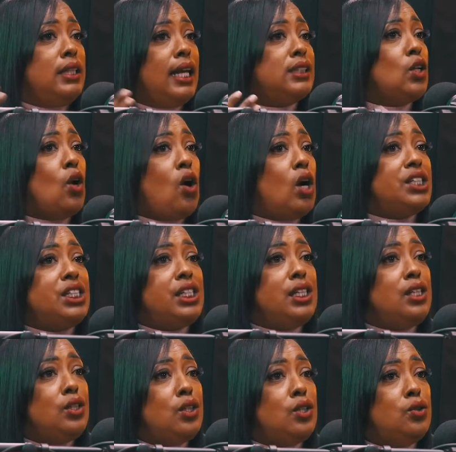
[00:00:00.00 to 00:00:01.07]
that's all
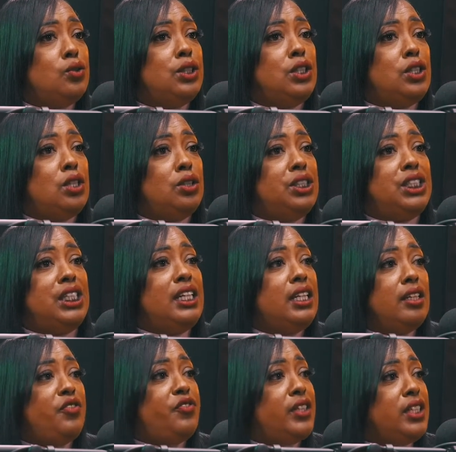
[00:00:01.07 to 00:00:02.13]
she knew you know she
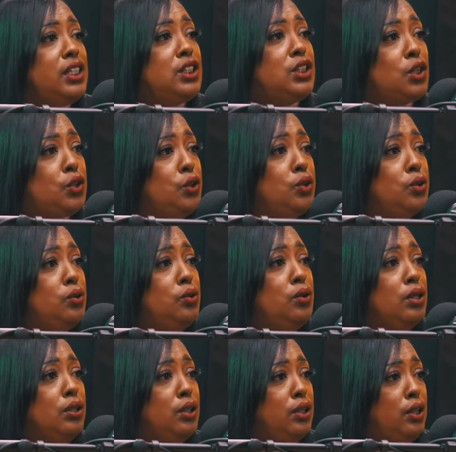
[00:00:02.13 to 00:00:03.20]
didn't finish school
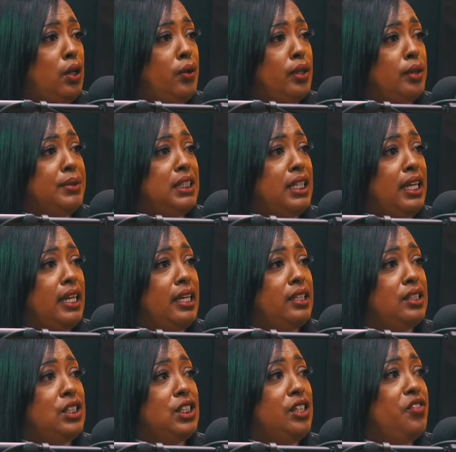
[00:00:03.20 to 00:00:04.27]
you know what i'm
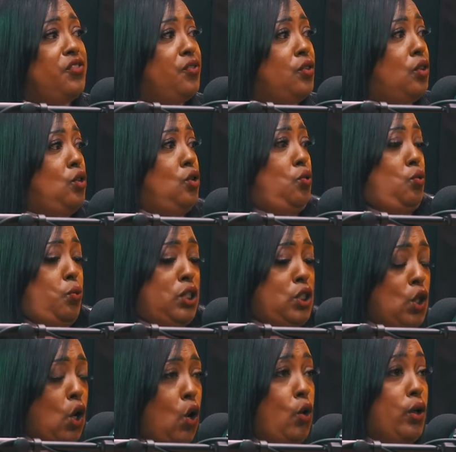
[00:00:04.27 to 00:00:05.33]
saying she
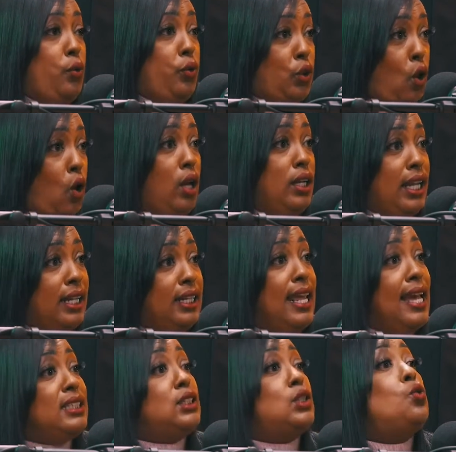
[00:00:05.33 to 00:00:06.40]
was told and thought that
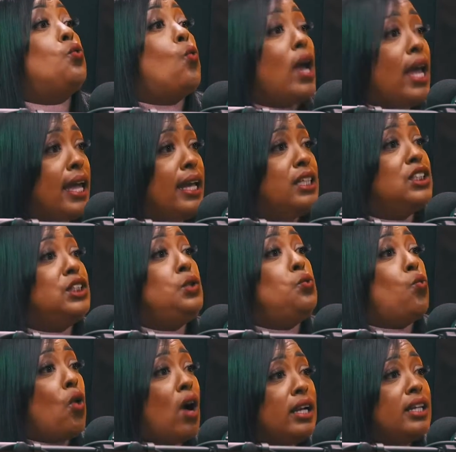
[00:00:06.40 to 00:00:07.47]
that's the way she
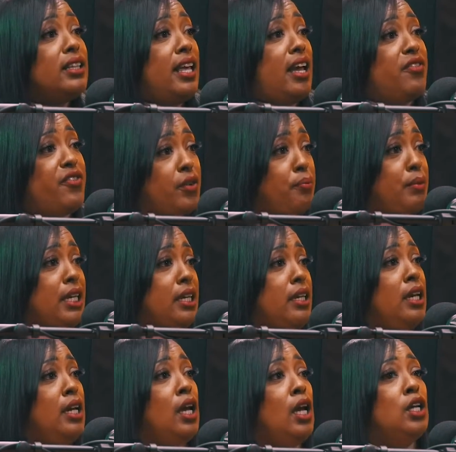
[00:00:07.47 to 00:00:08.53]
wanted that for
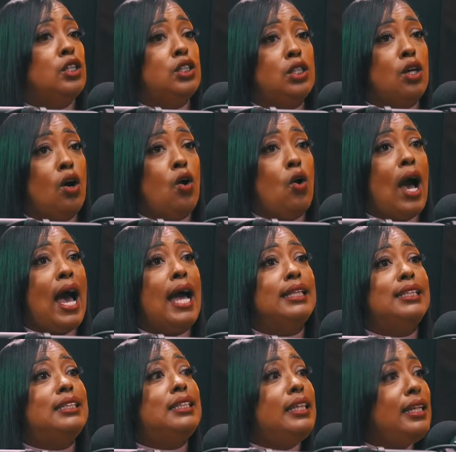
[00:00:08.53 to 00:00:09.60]
me so i
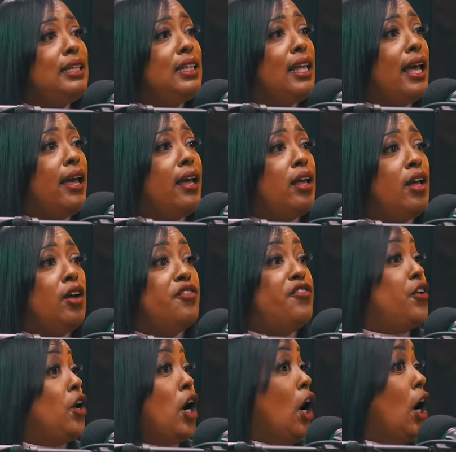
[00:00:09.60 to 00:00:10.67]
did that
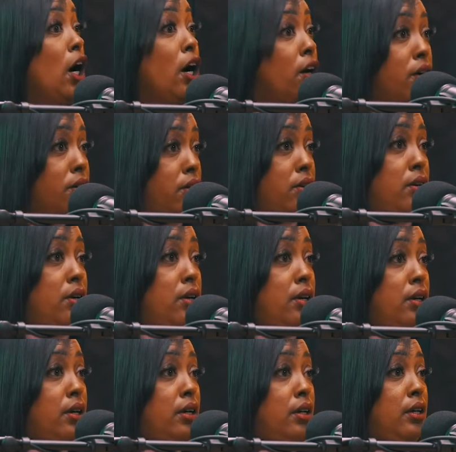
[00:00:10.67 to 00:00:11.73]
for her
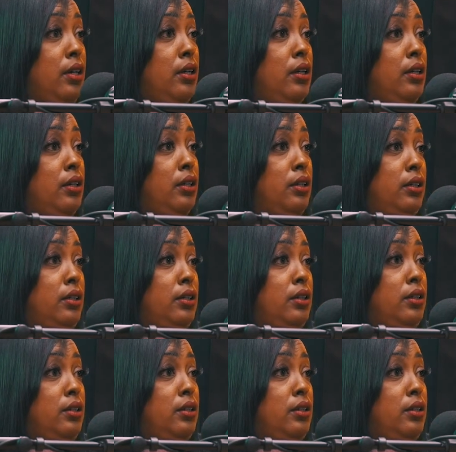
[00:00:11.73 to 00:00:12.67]
mm.